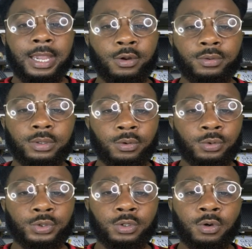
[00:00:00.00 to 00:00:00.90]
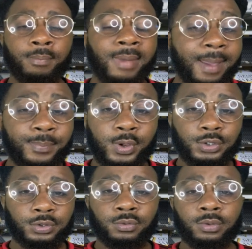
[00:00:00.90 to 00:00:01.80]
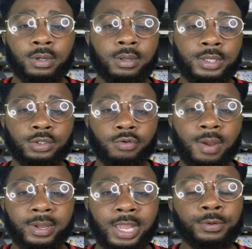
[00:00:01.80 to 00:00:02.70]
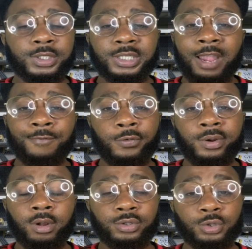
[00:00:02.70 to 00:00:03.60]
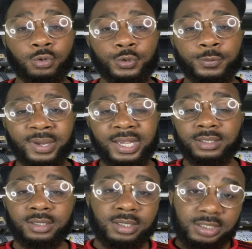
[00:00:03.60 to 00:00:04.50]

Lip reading: and also my personal Instagram account, which is Ivory_Spice.